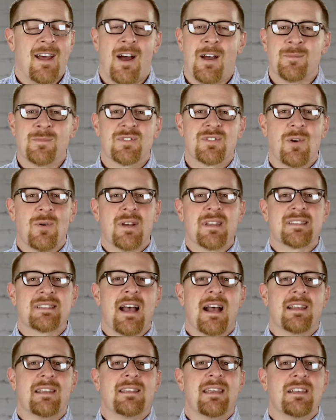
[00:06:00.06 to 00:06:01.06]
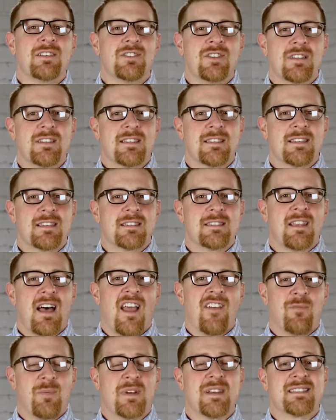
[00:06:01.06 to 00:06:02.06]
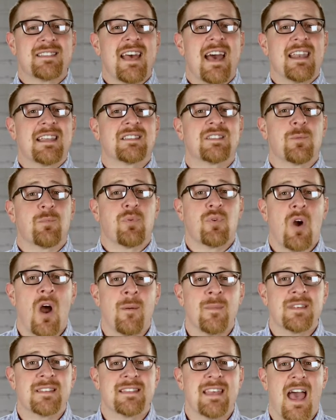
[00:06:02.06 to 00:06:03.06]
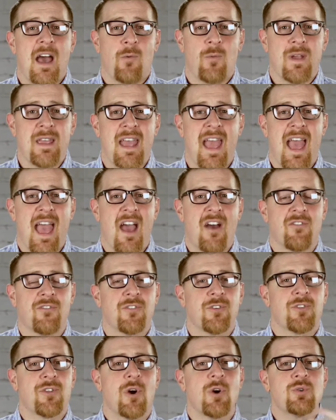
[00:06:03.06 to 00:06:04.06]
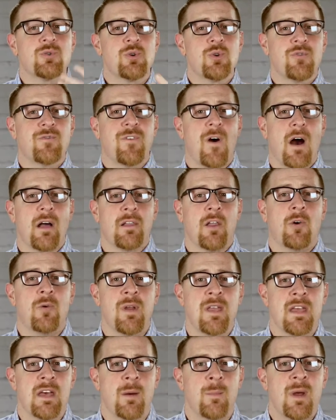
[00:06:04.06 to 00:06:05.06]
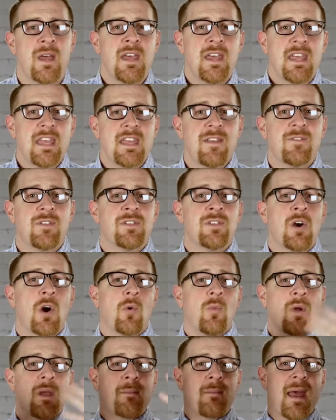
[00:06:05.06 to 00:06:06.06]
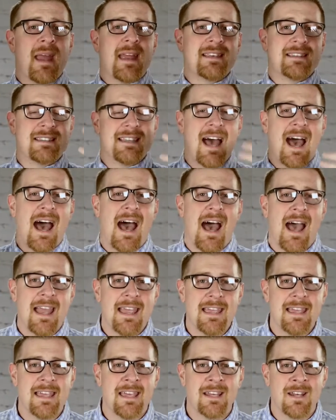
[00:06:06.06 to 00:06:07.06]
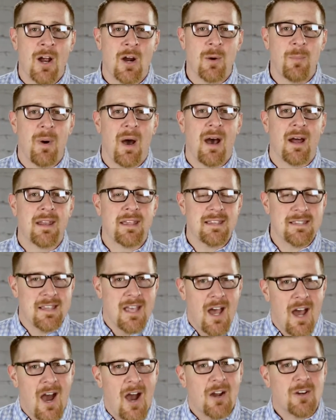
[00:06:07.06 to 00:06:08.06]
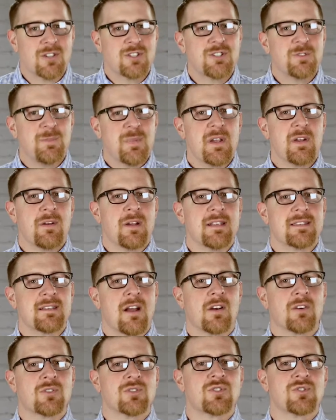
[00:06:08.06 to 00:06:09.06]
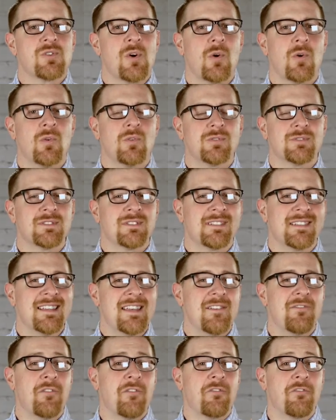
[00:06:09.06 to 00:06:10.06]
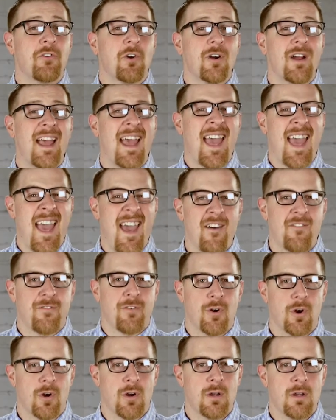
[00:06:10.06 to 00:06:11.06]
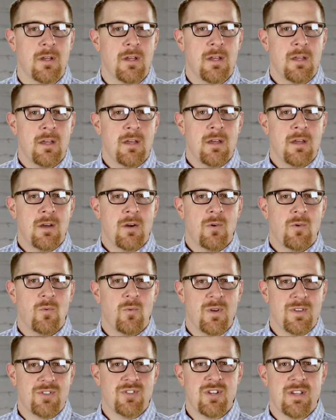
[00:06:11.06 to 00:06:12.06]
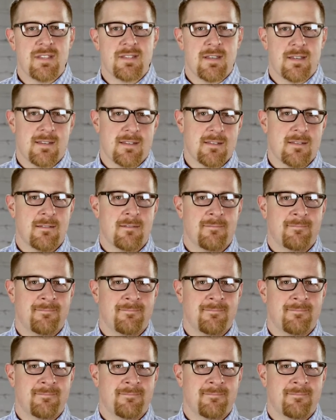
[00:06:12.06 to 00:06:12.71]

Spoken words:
Now, I'm so excited that Jesus is life because that is the promise that we have for those who follow him. Even though we may die in our bodies, our spirits, our souls live forever with Jesus.